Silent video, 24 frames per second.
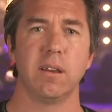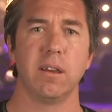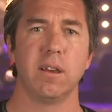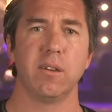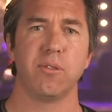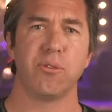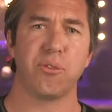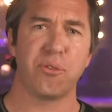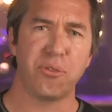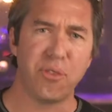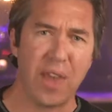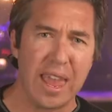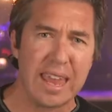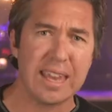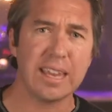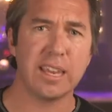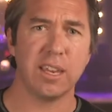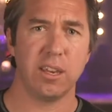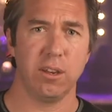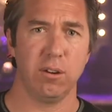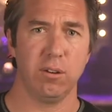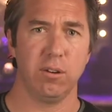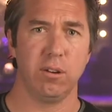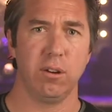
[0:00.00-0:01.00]
Thank
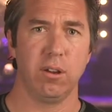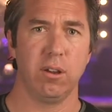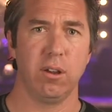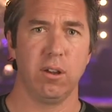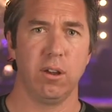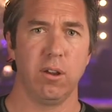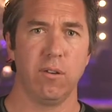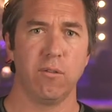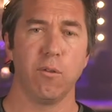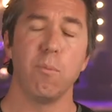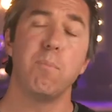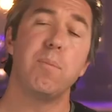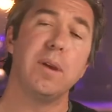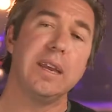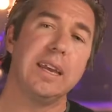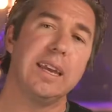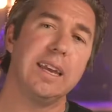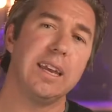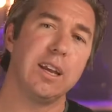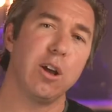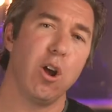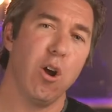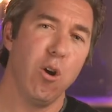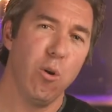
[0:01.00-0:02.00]
you for
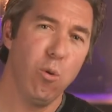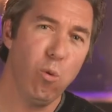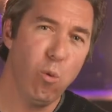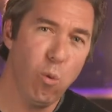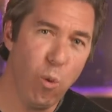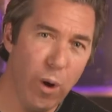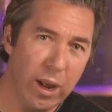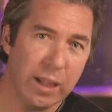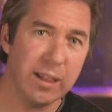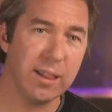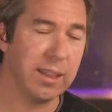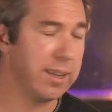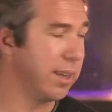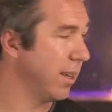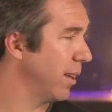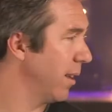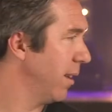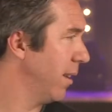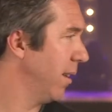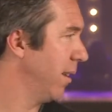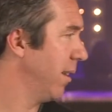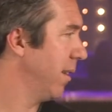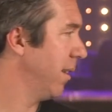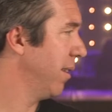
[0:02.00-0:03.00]
being willing
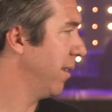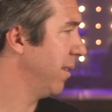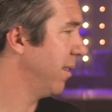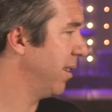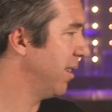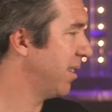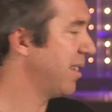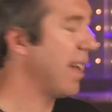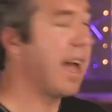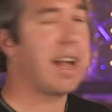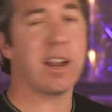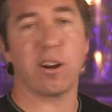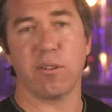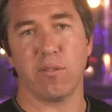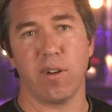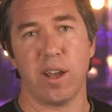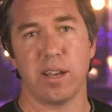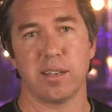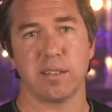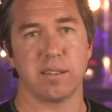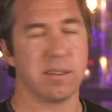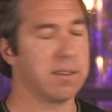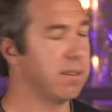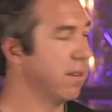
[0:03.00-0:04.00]
to
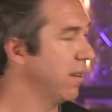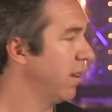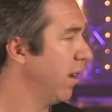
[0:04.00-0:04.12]
sacrifice.